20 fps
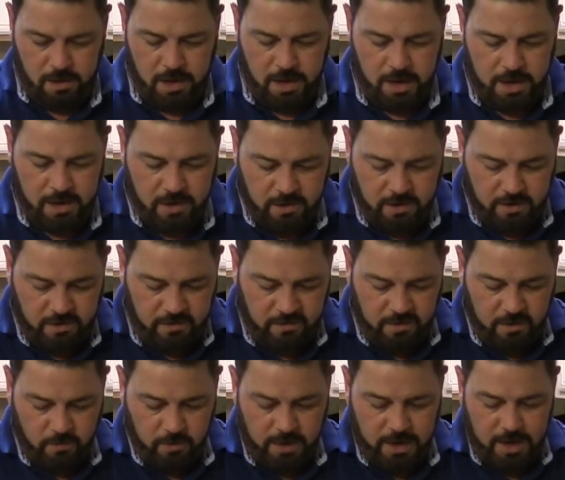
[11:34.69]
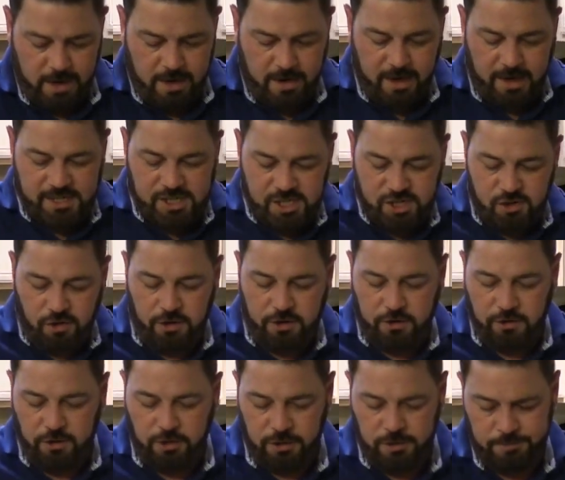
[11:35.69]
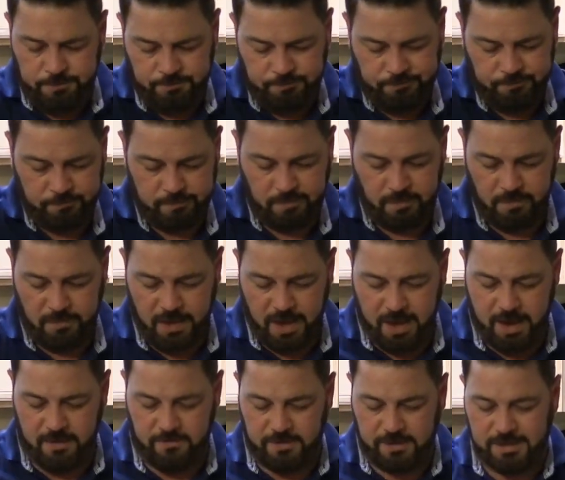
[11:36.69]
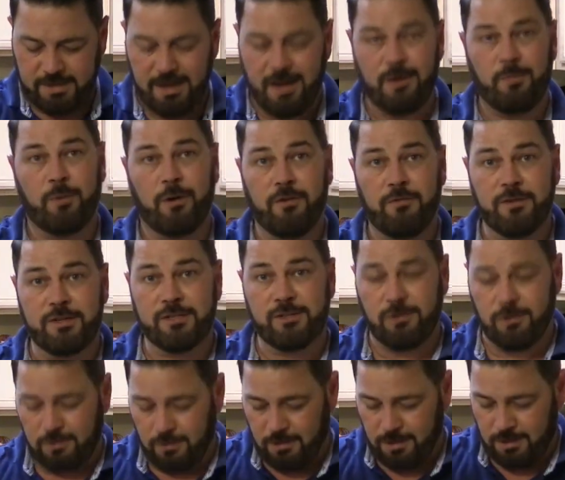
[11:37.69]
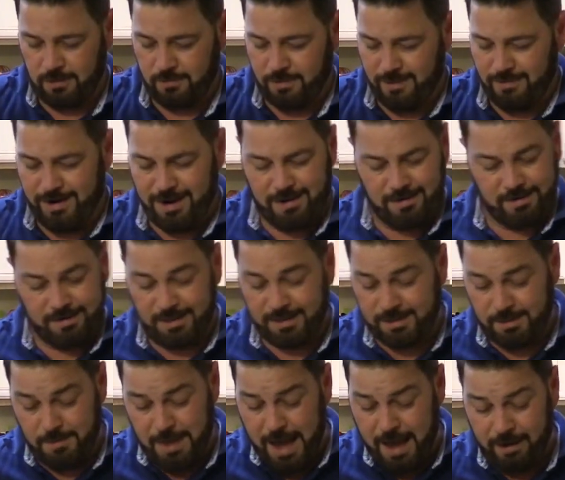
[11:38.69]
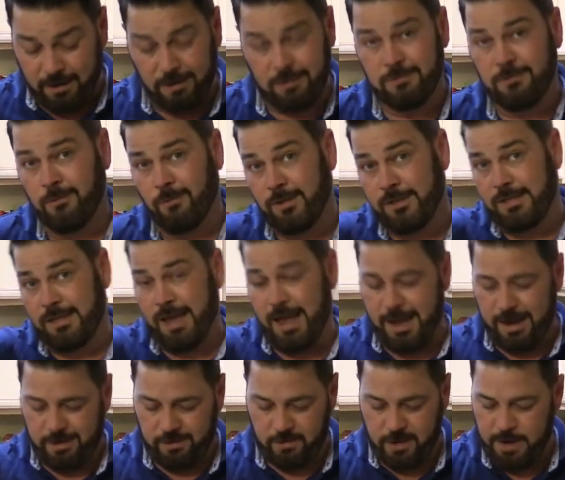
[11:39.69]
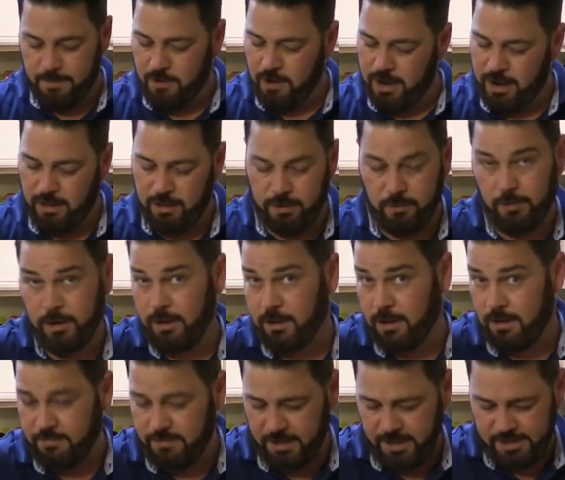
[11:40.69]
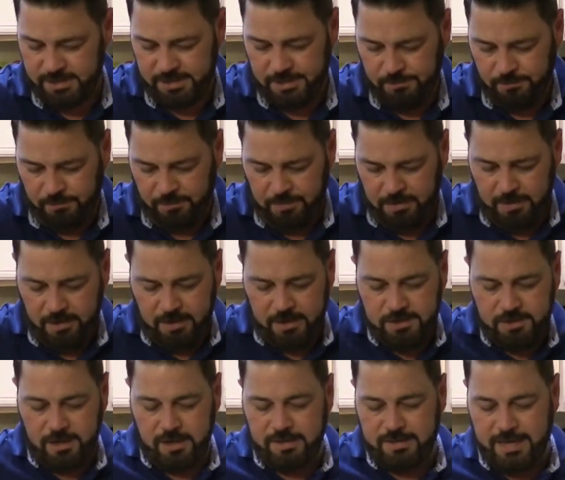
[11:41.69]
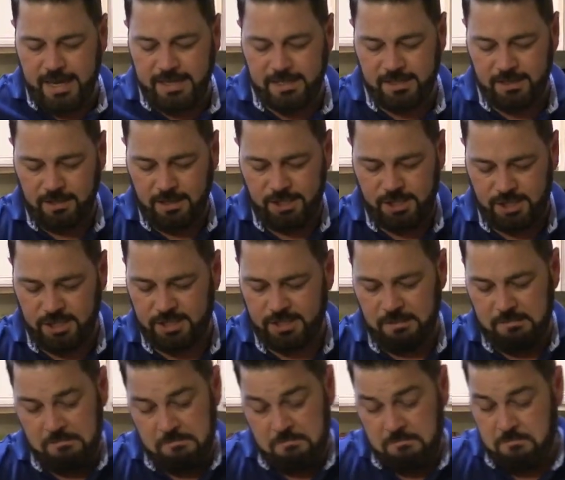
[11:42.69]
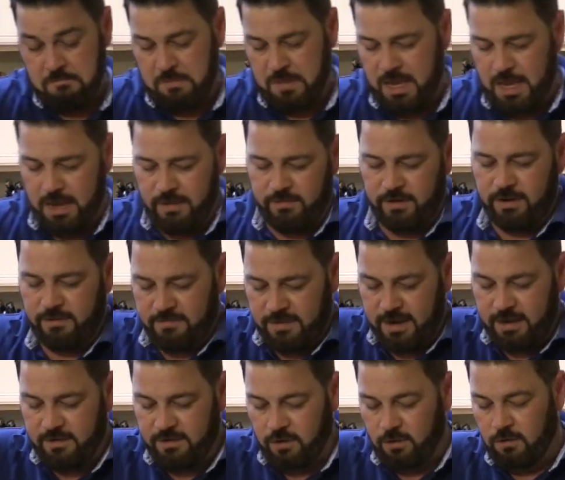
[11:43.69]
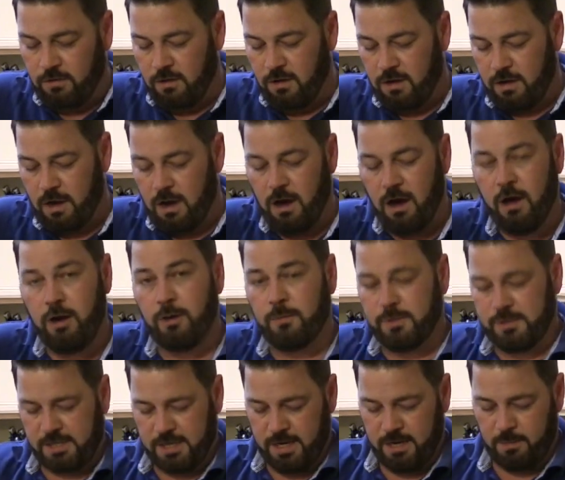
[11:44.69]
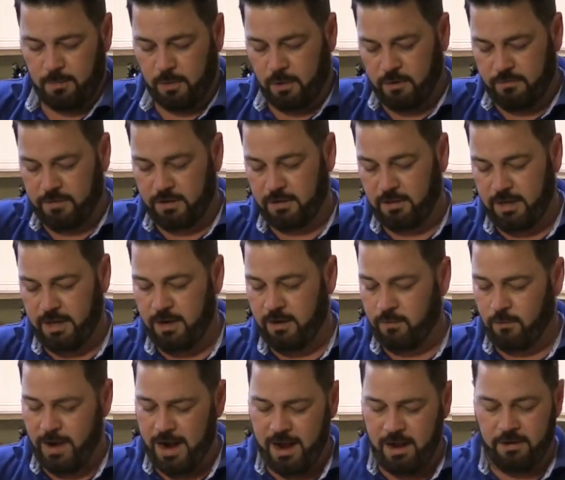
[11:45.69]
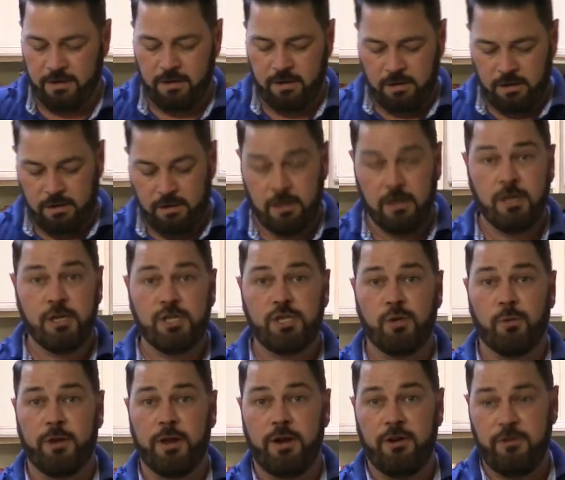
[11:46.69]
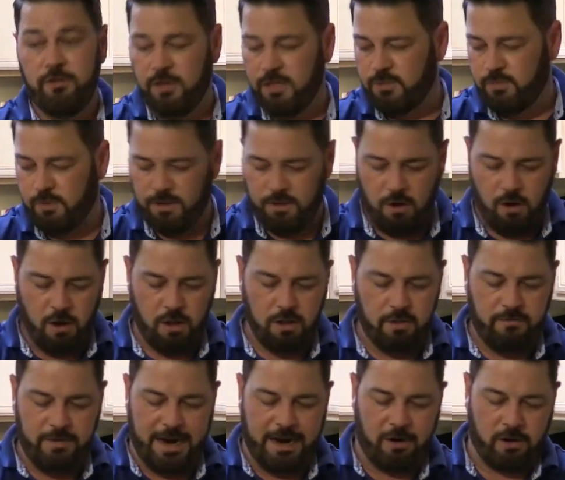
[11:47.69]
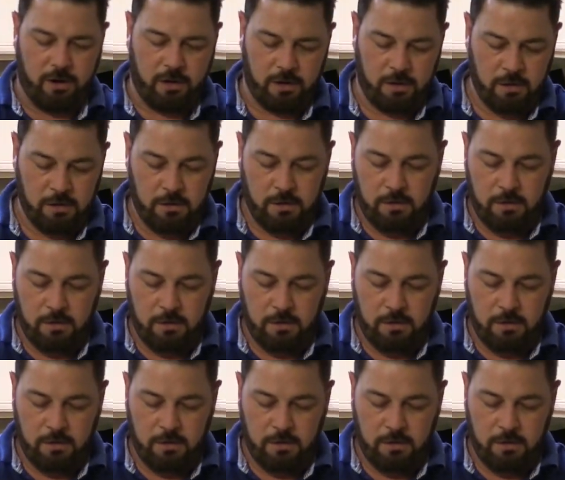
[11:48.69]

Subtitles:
And you're gonna see we're getting a nice circular. Hey, if it's not a perfect circle all the way around, doesn't matter. Once again, Grandma Helen would have loved these because they're gonna taste delicious, even if they don't look 100% perfectly round. So we're gonna do this with all of our